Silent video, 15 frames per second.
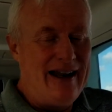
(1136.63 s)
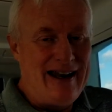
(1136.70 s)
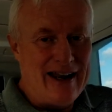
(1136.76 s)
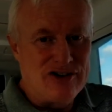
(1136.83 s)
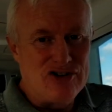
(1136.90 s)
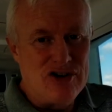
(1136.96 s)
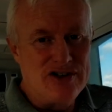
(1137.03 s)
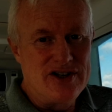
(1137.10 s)

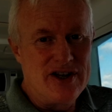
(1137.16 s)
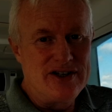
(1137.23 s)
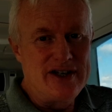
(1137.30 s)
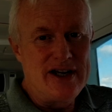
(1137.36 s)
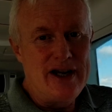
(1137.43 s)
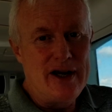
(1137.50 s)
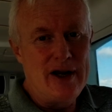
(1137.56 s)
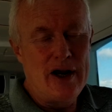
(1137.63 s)

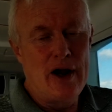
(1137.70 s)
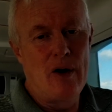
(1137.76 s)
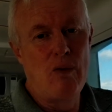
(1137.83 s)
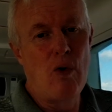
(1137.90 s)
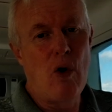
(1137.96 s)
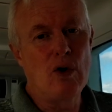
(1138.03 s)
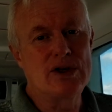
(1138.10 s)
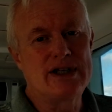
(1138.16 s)
electricity,
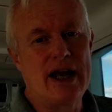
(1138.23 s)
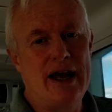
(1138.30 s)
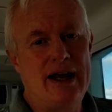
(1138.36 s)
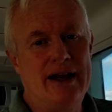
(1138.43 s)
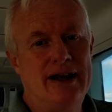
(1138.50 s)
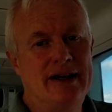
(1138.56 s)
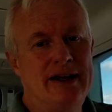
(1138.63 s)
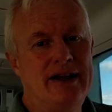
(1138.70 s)
water,